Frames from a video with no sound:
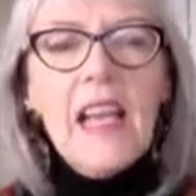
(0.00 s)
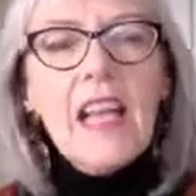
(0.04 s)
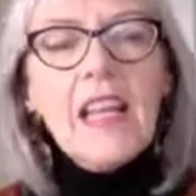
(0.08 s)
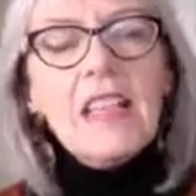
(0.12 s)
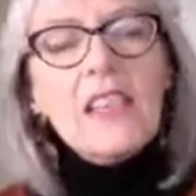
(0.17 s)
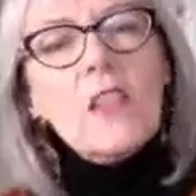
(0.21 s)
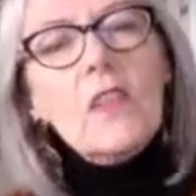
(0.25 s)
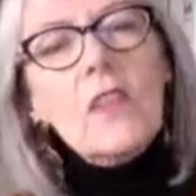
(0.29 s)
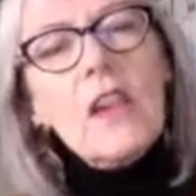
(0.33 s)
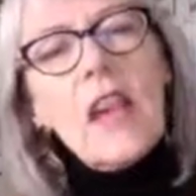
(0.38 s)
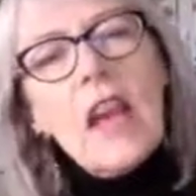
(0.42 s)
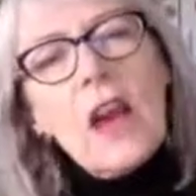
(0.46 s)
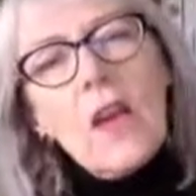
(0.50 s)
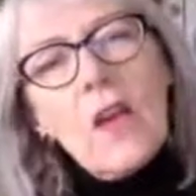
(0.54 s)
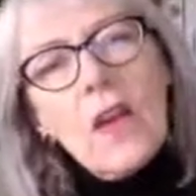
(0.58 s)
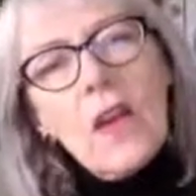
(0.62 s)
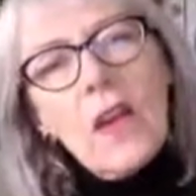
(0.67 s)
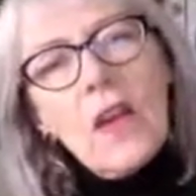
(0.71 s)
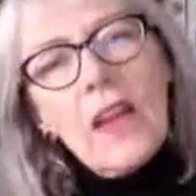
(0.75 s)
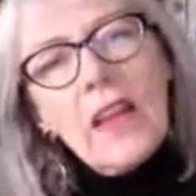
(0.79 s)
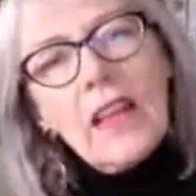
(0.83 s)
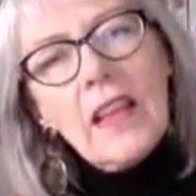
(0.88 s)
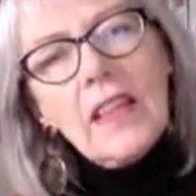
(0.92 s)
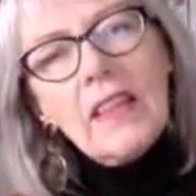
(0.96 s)
So
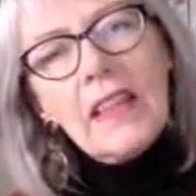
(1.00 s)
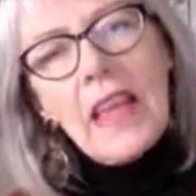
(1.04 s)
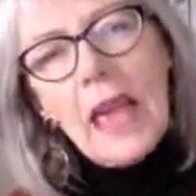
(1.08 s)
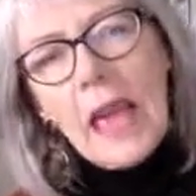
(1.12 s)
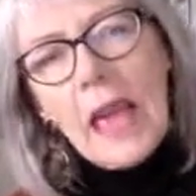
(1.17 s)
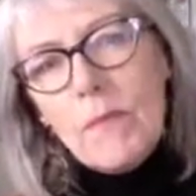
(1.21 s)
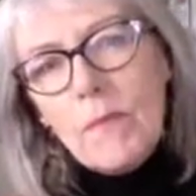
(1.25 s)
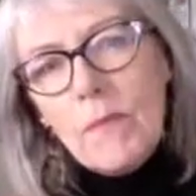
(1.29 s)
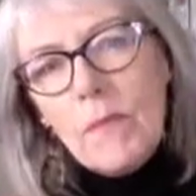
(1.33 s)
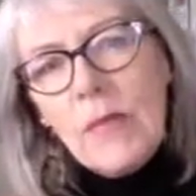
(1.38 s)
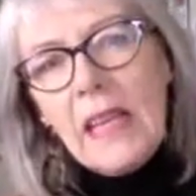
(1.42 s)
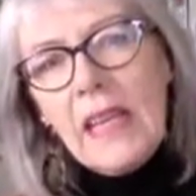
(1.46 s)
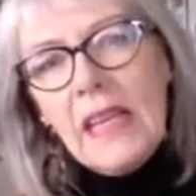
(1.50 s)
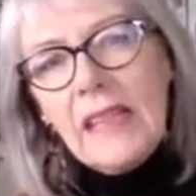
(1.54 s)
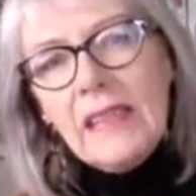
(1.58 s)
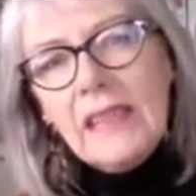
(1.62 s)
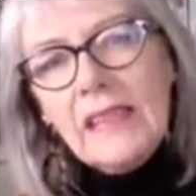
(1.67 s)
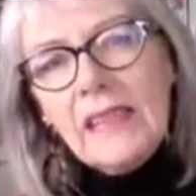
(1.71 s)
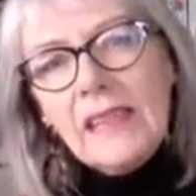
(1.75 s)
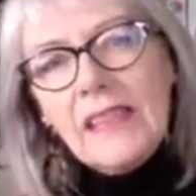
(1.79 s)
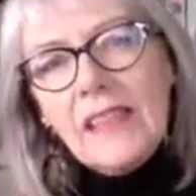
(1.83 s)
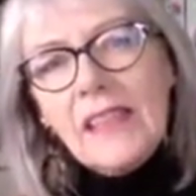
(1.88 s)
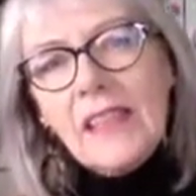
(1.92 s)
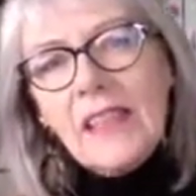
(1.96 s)
now that
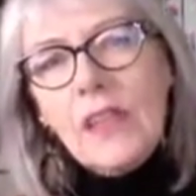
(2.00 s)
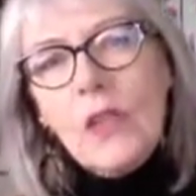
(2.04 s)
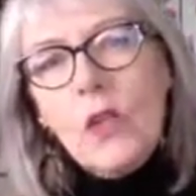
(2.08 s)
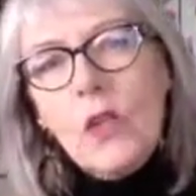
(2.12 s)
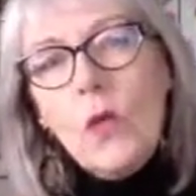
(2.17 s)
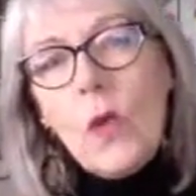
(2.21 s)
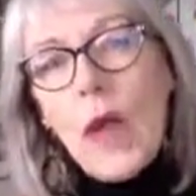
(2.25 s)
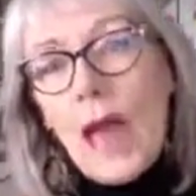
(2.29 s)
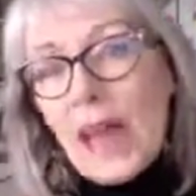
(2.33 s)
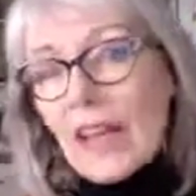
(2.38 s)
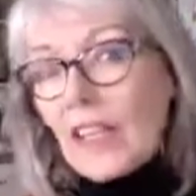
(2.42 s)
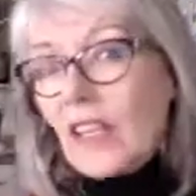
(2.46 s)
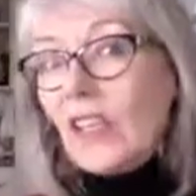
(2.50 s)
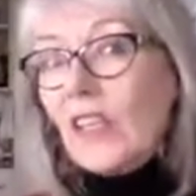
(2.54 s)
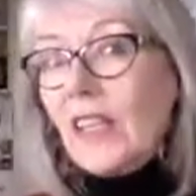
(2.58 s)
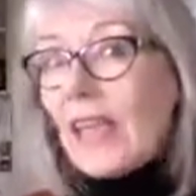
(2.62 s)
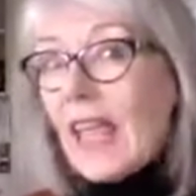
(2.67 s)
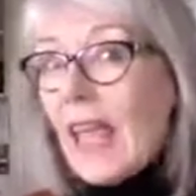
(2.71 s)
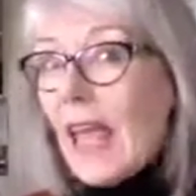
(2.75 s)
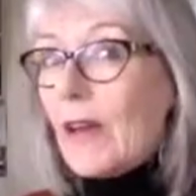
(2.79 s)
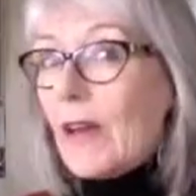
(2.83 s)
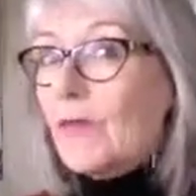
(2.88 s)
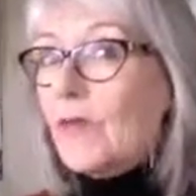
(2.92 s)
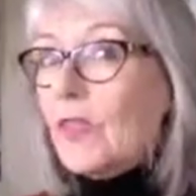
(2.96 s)
means you actually
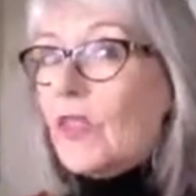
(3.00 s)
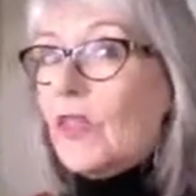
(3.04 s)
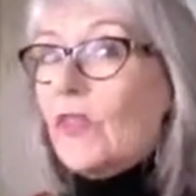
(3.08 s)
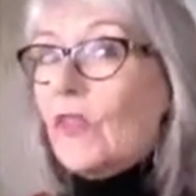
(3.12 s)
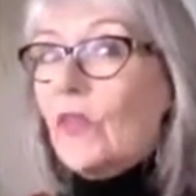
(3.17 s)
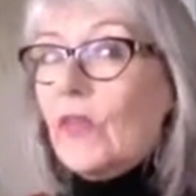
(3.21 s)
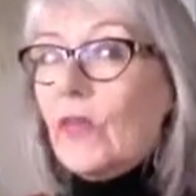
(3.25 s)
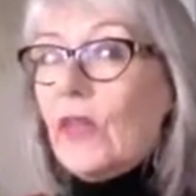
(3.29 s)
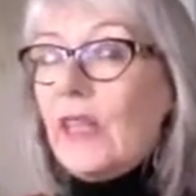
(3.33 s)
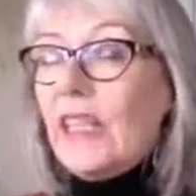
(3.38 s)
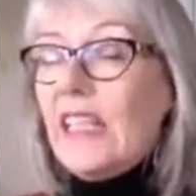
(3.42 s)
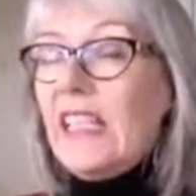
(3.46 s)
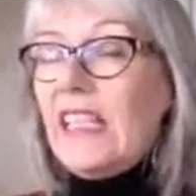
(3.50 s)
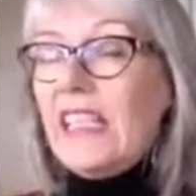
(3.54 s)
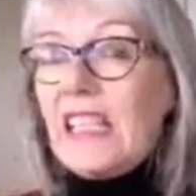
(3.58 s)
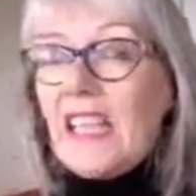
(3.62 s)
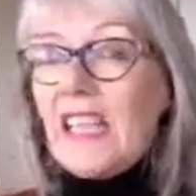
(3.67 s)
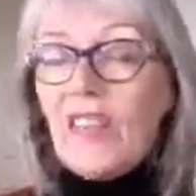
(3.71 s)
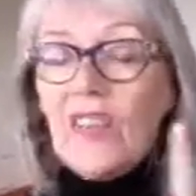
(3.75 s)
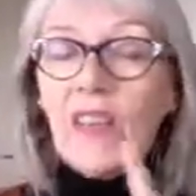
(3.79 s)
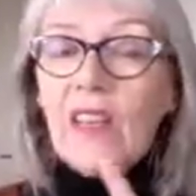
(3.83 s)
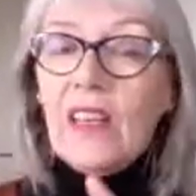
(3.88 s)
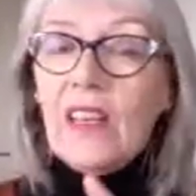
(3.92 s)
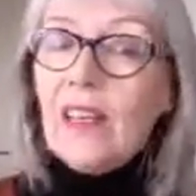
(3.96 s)
have to feed
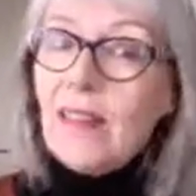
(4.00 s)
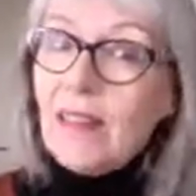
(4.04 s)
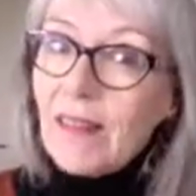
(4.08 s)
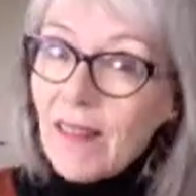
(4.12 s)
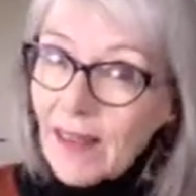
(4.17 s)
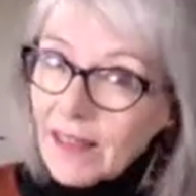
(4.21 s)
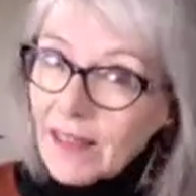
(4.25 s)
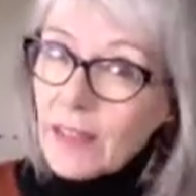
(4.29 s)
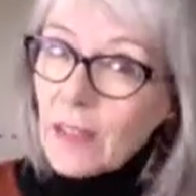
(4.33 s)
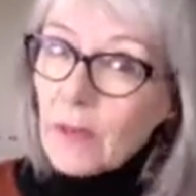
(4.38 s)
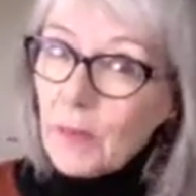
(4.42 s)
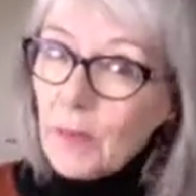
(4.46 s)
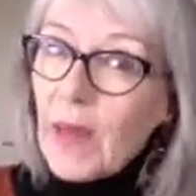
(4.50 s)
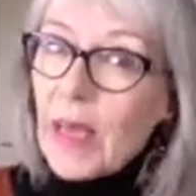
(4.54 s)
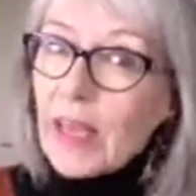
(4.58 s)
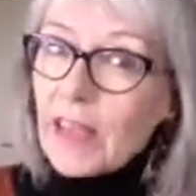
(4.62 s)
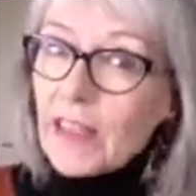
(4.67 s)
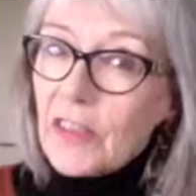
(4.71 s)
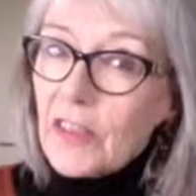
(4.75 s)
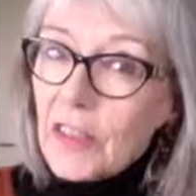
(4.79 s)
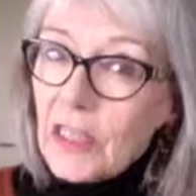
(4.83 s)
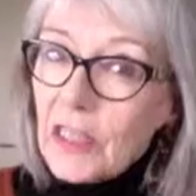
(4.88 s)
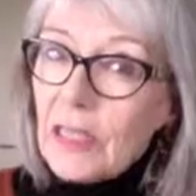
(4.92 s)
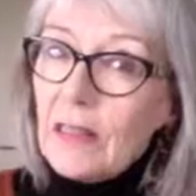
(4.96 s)
the gut
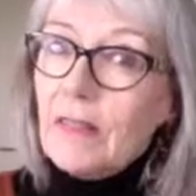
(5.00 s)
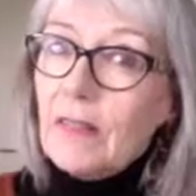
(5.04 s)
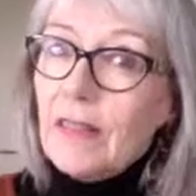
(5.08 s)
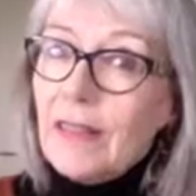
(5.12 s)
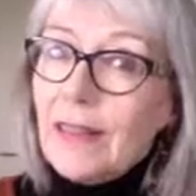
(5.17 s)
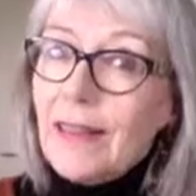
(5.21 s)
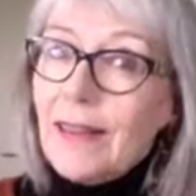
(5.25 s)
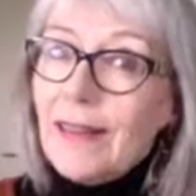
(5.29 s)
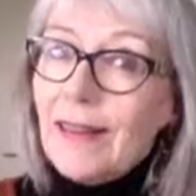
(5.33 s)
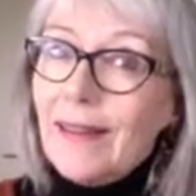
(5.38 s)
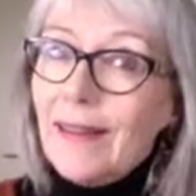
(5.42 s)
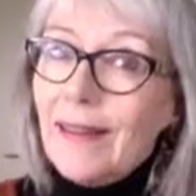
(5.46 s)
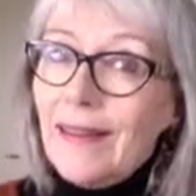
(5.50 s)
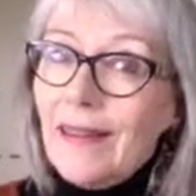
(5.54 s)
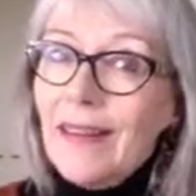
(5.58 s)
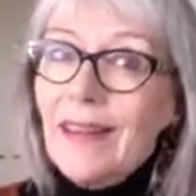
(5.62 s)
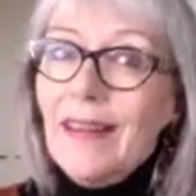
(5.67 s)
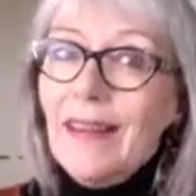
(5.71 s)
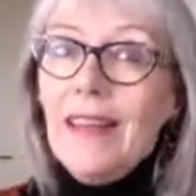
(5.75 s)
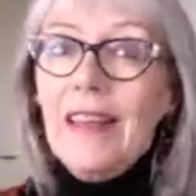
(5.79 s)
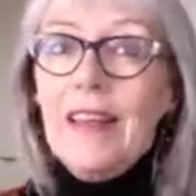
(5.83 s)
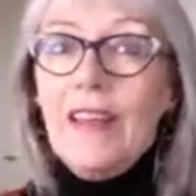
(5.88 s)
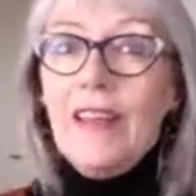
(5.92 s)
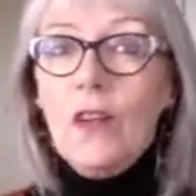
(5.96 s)
bacteria
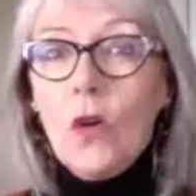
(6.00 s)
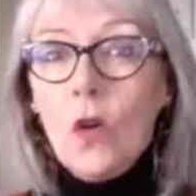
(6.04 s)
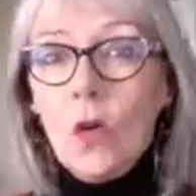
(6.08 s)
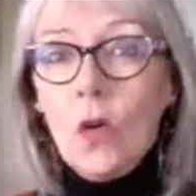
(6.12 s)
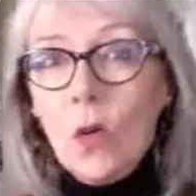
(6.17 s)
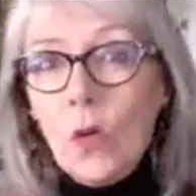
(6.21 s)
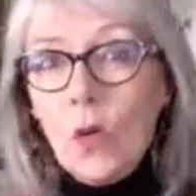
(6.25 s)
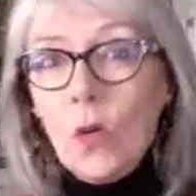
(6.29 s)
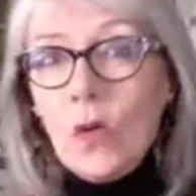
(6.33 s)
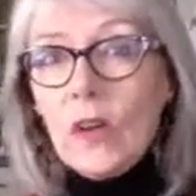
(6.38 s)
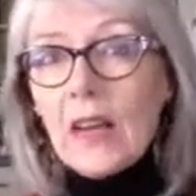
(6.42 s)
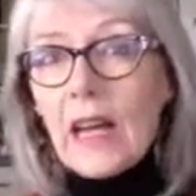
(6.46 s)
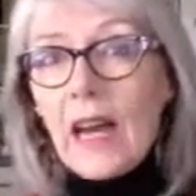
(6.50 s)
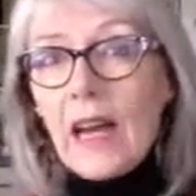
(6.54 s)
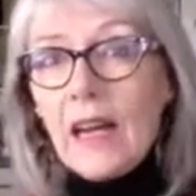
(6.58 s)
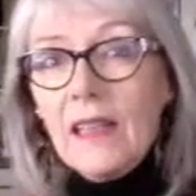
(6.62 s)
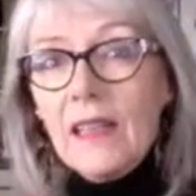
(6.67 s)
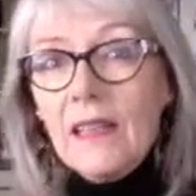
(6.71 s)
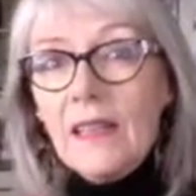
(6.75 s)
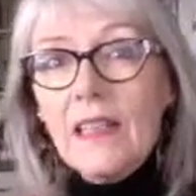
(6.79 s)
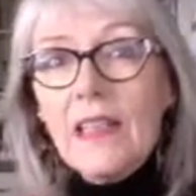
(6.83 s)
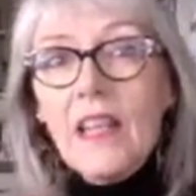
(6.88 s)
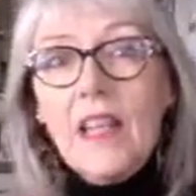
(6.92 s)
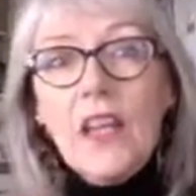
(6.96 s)
in
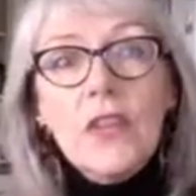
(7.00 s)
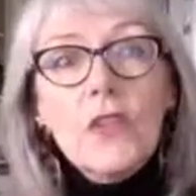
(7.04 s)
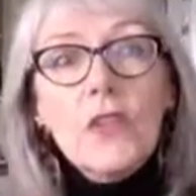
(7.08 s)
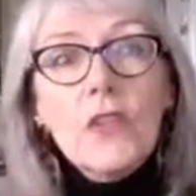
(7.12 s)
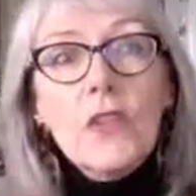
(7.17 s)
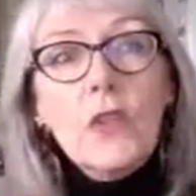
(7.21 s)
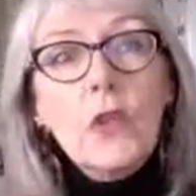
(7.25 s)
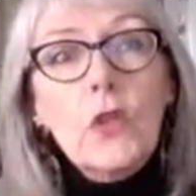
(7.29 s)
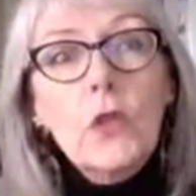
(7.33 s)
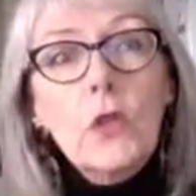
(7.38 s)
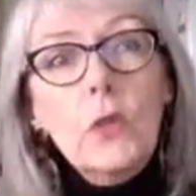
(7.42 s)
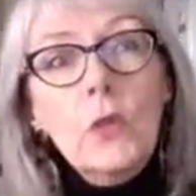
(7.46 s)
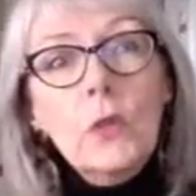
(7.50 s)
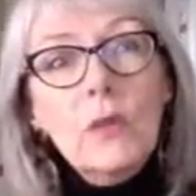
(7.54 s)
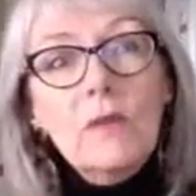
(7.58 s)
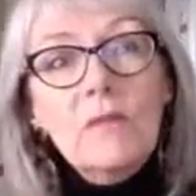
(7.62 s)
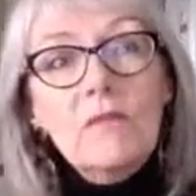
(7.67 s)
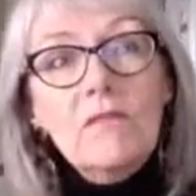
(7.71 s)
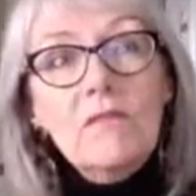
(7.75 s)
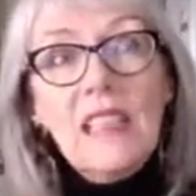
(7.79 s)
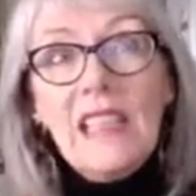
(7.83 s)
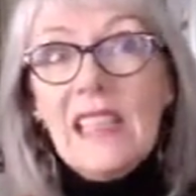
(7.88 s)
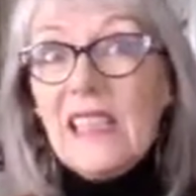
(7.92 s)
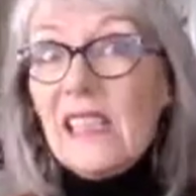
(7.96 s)
order to
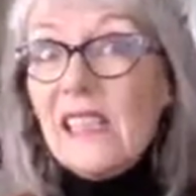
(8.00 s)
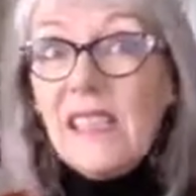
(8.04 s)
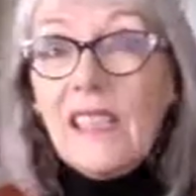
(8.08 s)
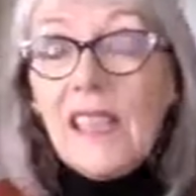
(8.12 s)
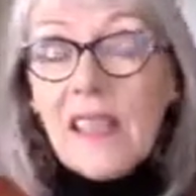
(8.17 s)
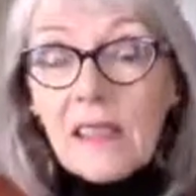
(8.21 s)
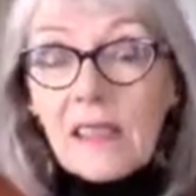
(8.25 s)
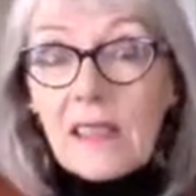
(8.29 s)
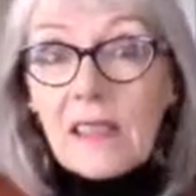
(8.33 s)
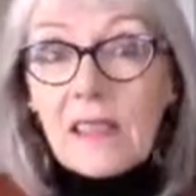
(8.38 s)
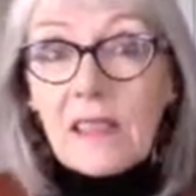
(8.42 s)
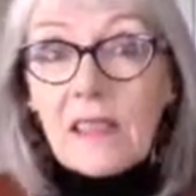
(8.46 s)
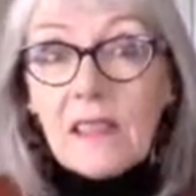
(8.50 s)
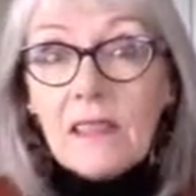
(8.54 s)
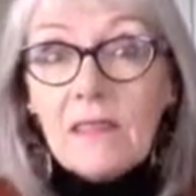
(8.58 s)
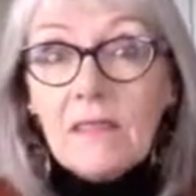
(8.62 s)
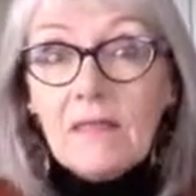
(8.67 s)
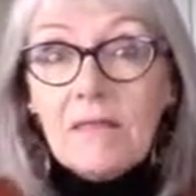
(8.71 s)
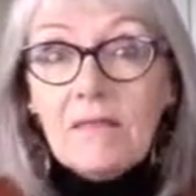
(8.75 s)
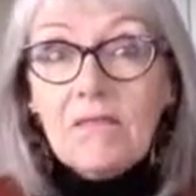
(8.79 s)
exist